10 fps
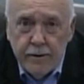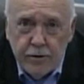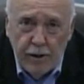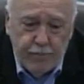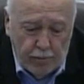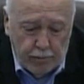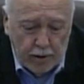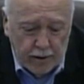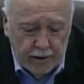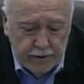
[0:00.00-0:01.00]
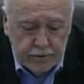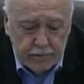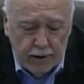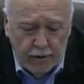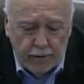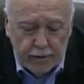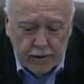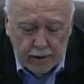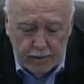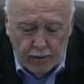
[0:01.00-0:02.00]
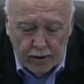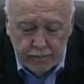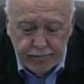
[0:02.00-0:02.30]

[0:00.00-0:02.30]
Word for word: Chief of Police, Aaron Klima.